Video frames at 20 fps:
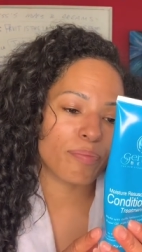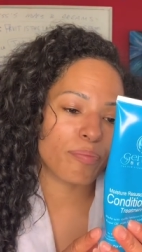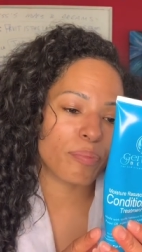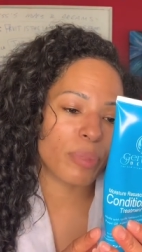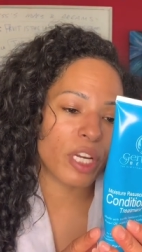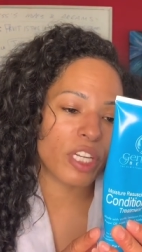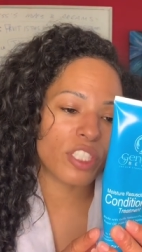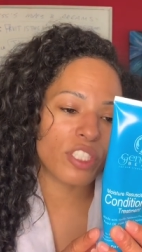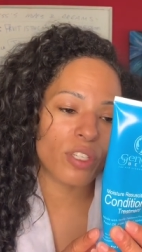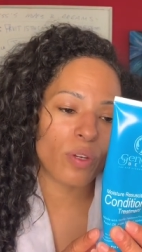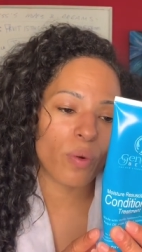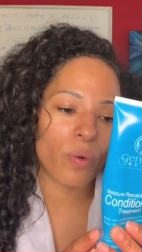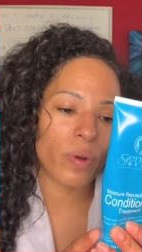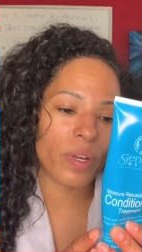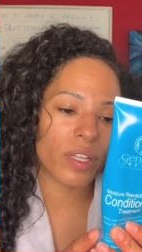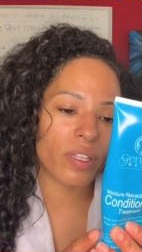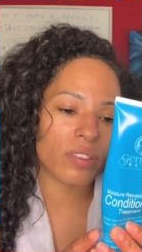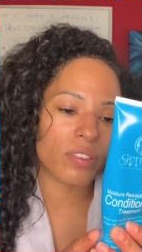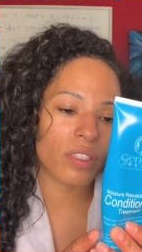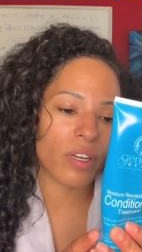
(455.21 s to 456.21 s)
bunch of
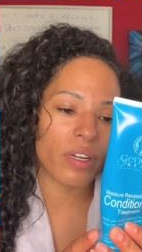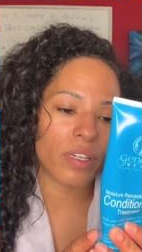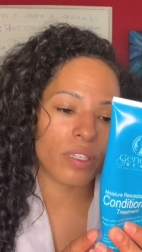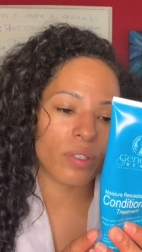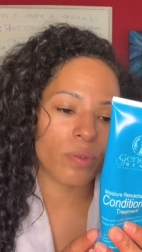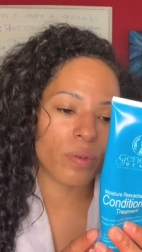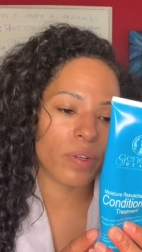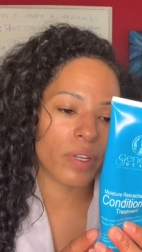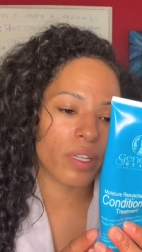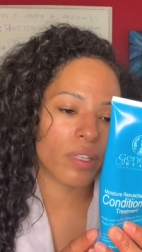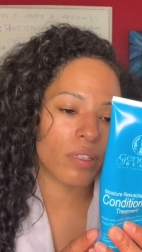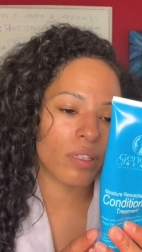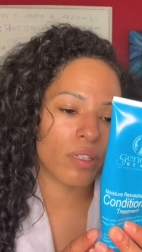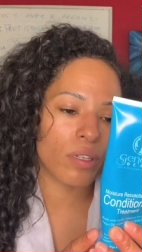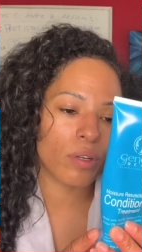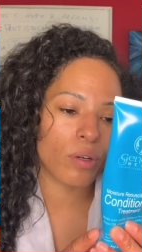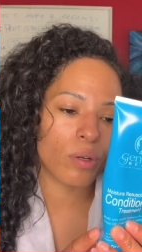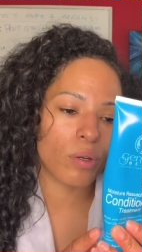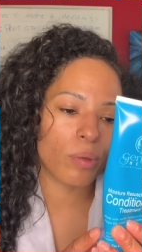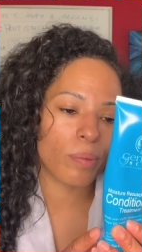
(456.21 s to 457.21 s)
oils, argan oil,
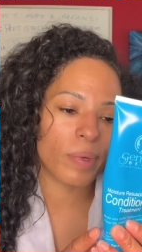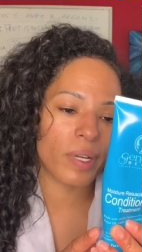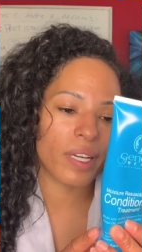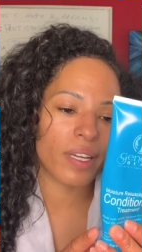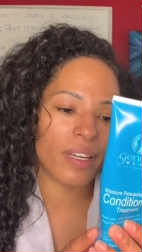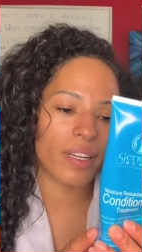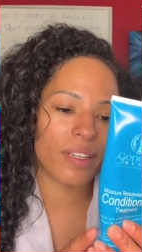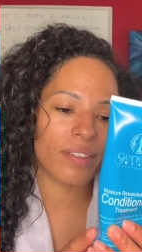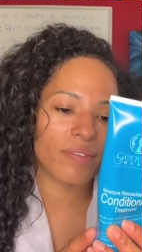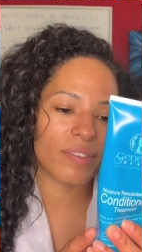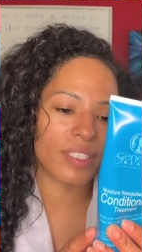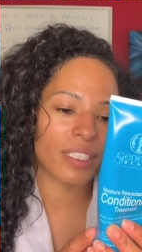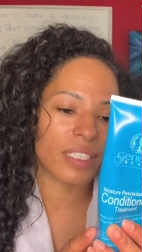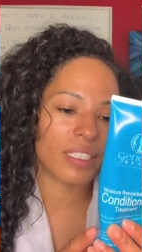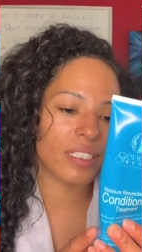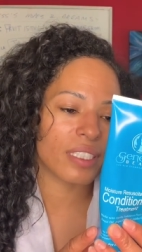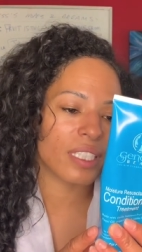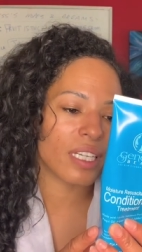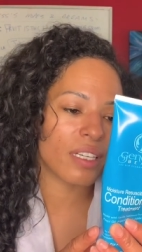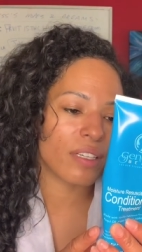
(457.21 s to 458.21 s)
jojoba,
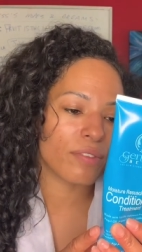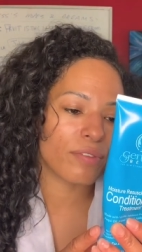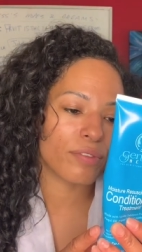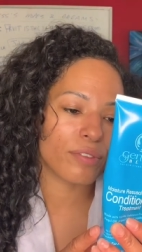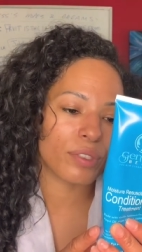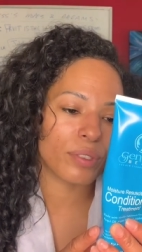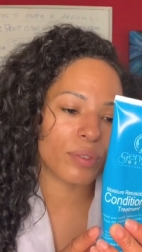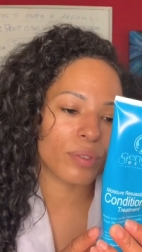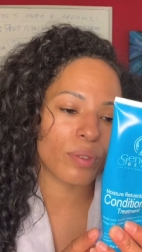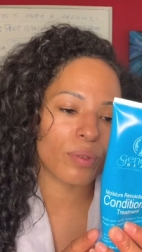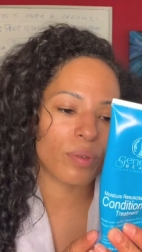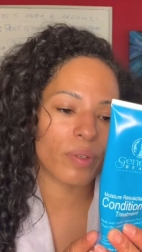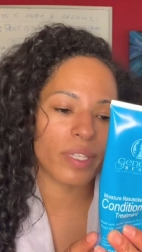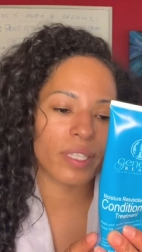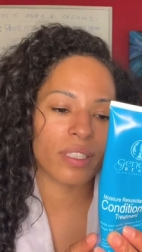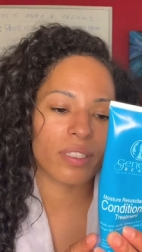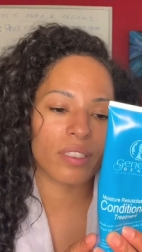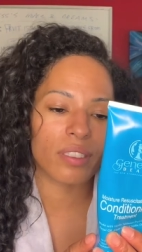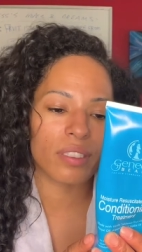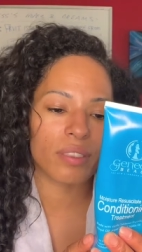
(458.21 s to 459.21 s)
vanilla, fruit
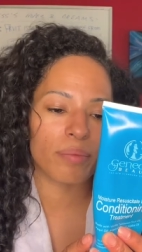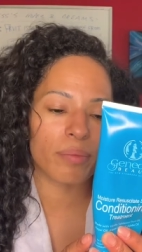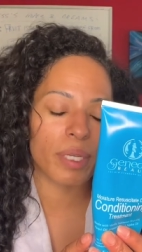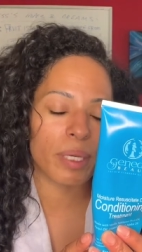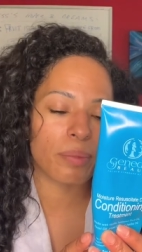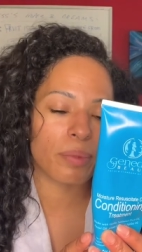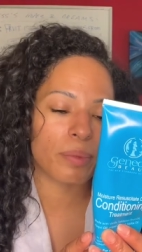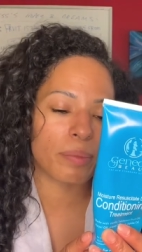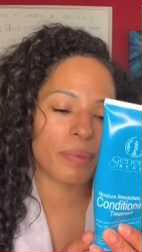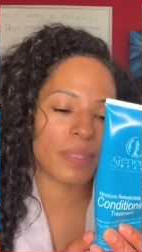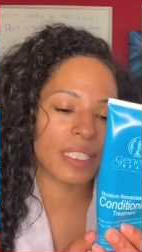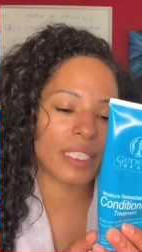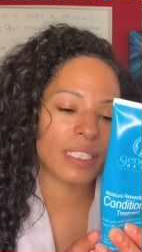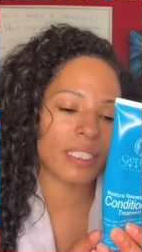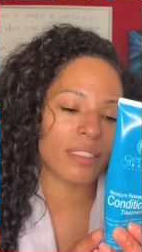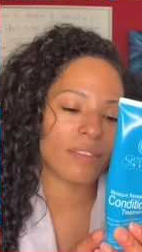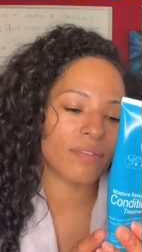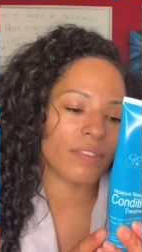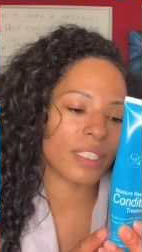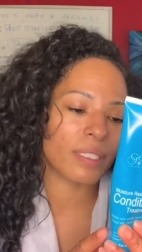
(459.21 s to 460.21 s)
oil,
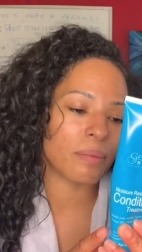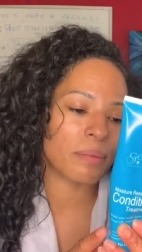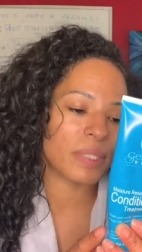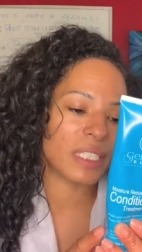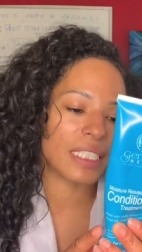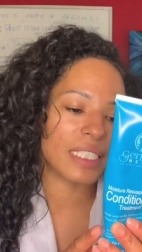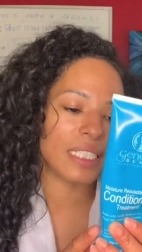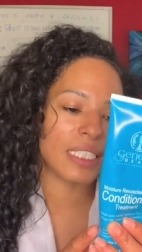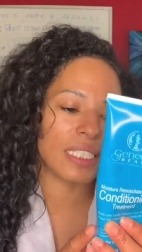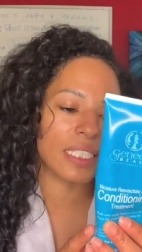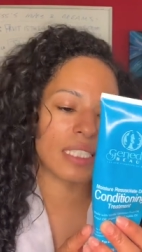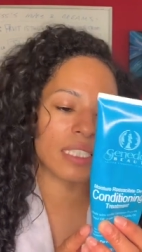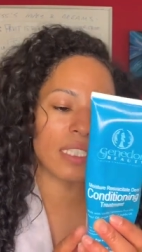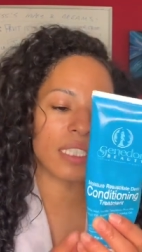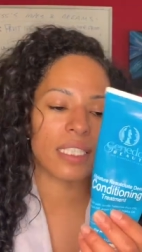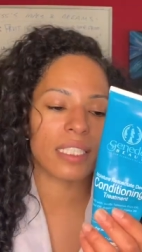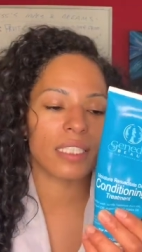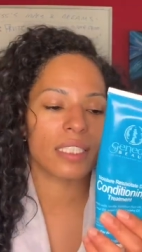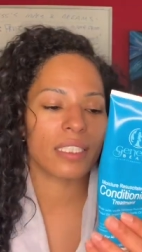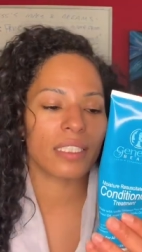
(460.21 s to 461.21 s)
peppermint, vitamin E,
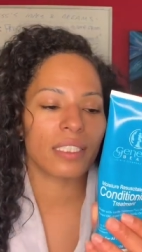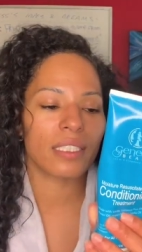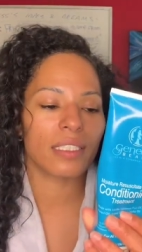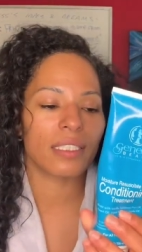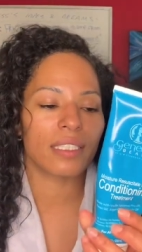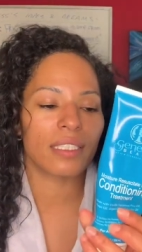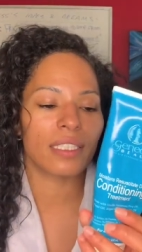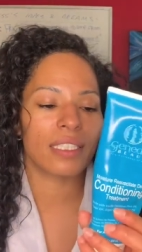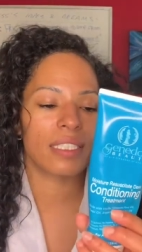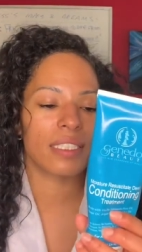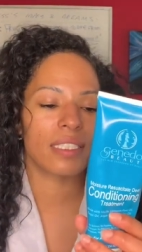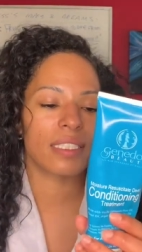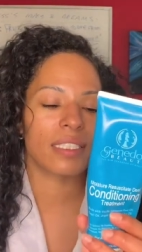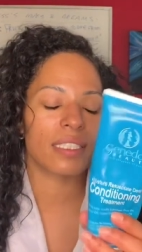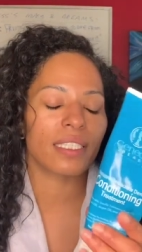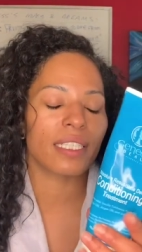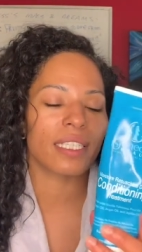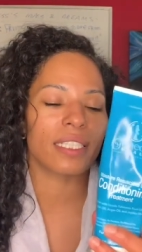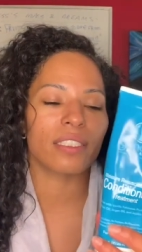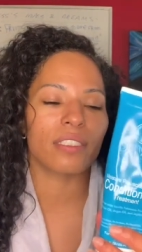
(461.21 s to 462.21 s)
like this
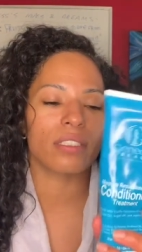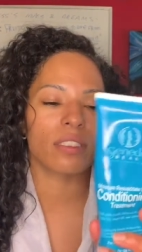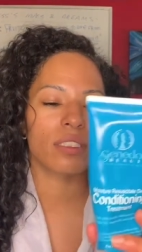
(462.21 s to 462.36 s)
thing, it's